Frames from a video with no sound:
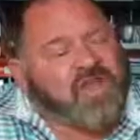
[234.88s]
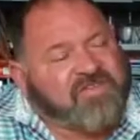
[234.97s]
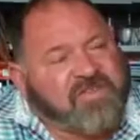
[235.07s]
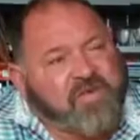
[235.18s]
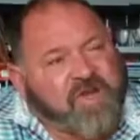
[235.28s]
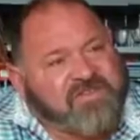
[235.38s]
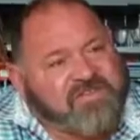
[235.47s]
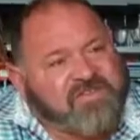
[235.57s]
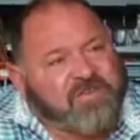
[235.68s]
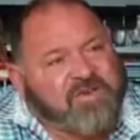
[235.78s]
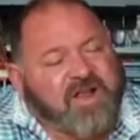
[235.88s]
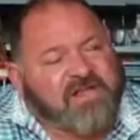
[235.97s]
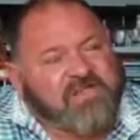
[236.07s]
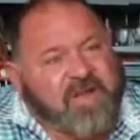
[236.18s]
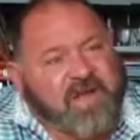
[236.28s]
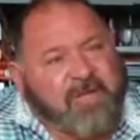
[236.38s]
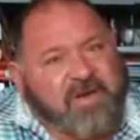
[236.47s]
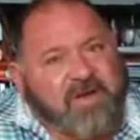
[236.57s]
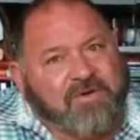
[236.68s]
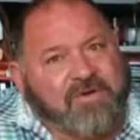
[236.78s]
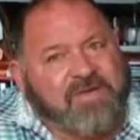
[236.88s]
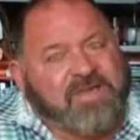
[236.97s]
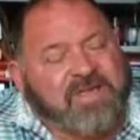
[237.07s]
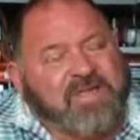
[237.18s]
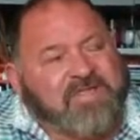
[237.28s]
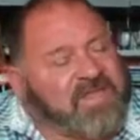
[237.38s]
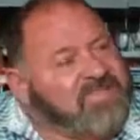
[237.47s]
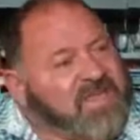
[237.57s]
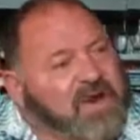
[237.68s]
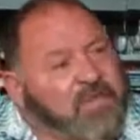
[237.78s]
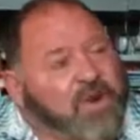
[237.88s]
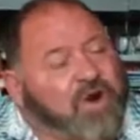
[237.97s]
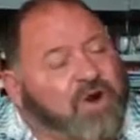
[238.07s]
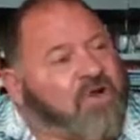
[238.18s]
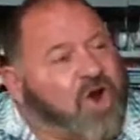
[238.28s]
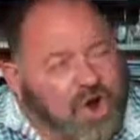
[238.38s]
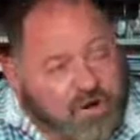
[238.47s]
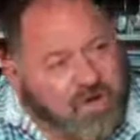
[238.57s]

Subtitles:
crazy questions. We try to talk about things that are part of our